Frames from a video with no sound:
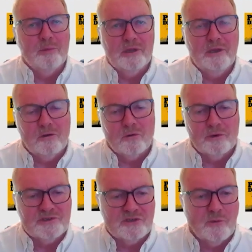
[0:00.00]
political
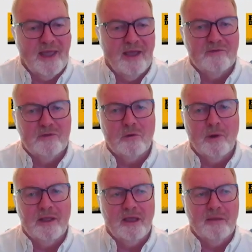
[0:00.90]
risk do I have in the
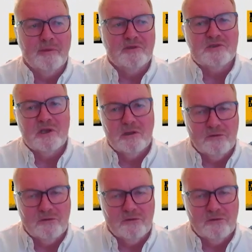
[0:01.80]
Grand Caymans?